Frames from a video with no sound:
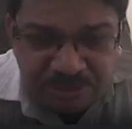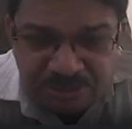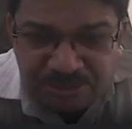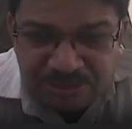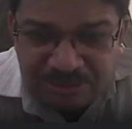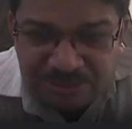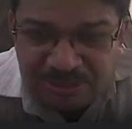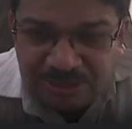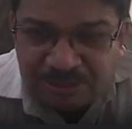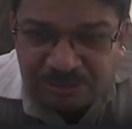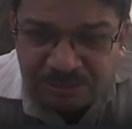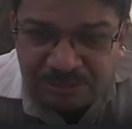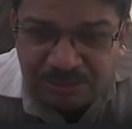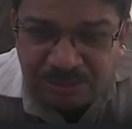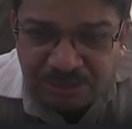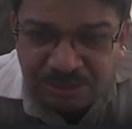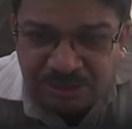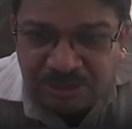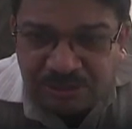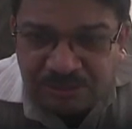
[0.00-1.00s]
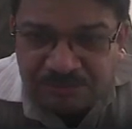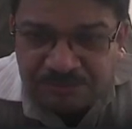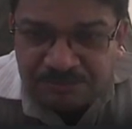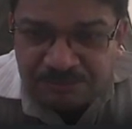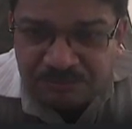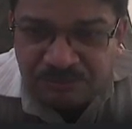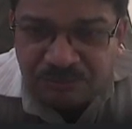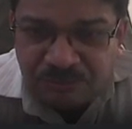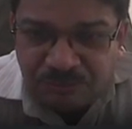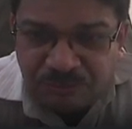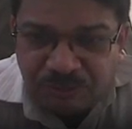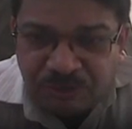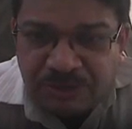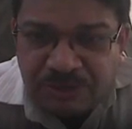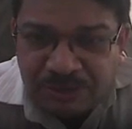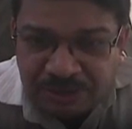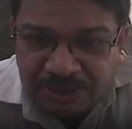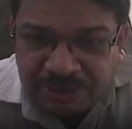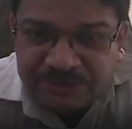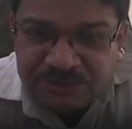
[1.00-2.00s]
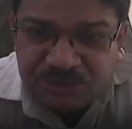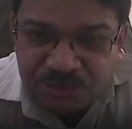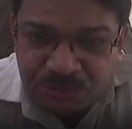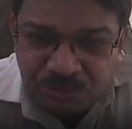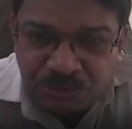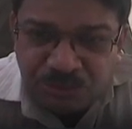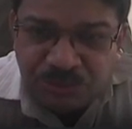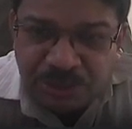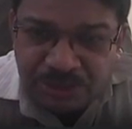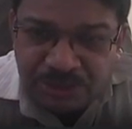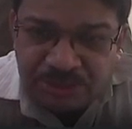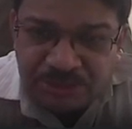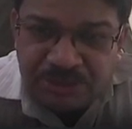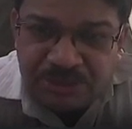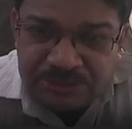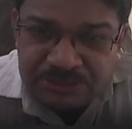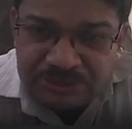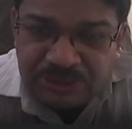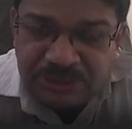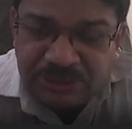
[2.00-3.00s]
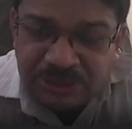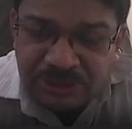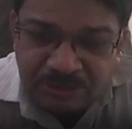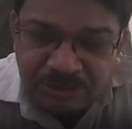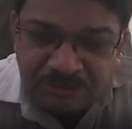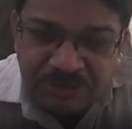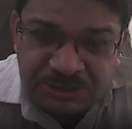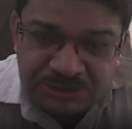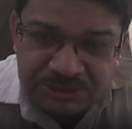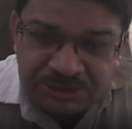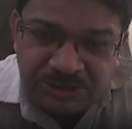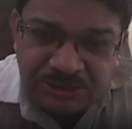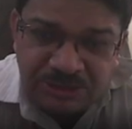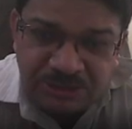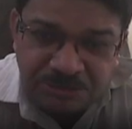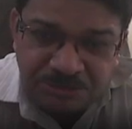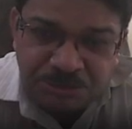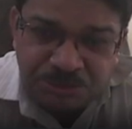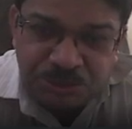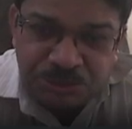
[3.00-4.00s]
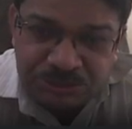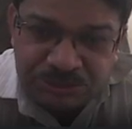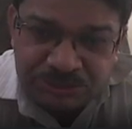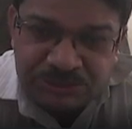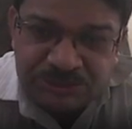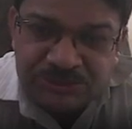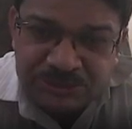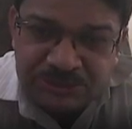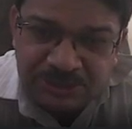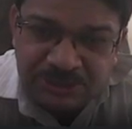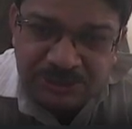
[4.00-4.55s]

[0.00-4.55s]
then one has to look at these unconventional approaches